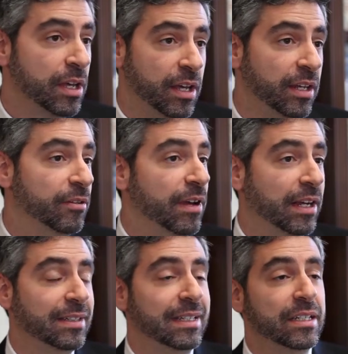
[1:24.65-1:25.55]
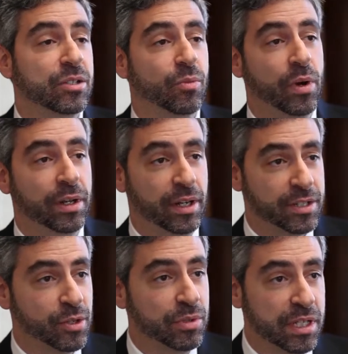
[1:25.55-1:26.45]
and in fact each one
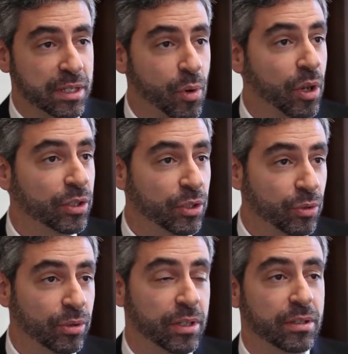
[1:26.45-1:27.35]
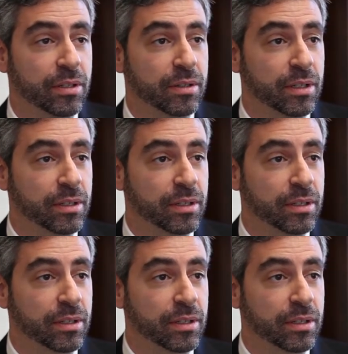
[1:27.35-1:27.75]
SOD molecule can